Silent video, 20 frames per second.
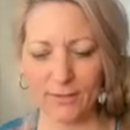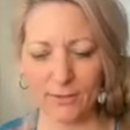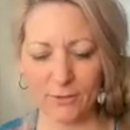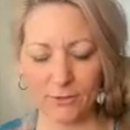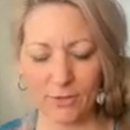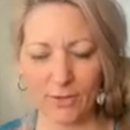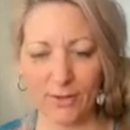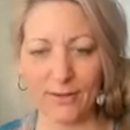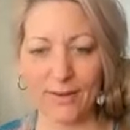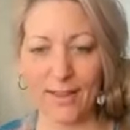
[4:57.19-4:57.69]
and
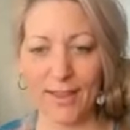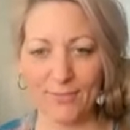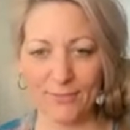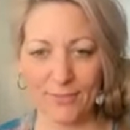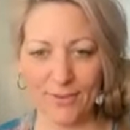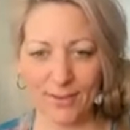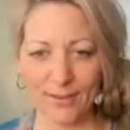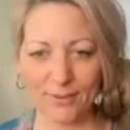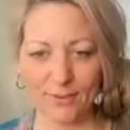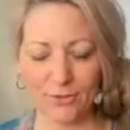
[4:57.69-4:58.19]
there's a lot of
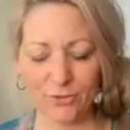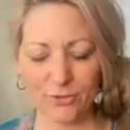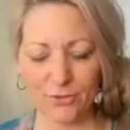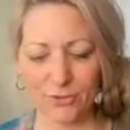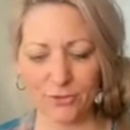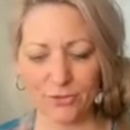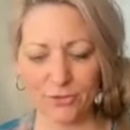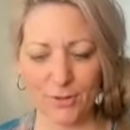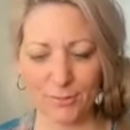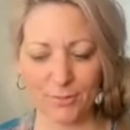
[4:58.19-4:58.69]
heavy
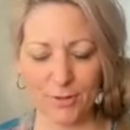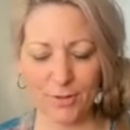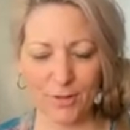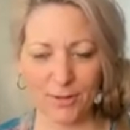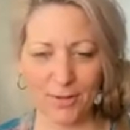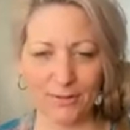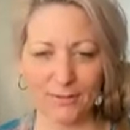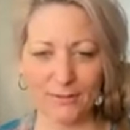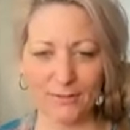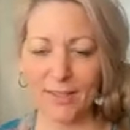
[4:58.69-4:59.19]
energy in Gemini.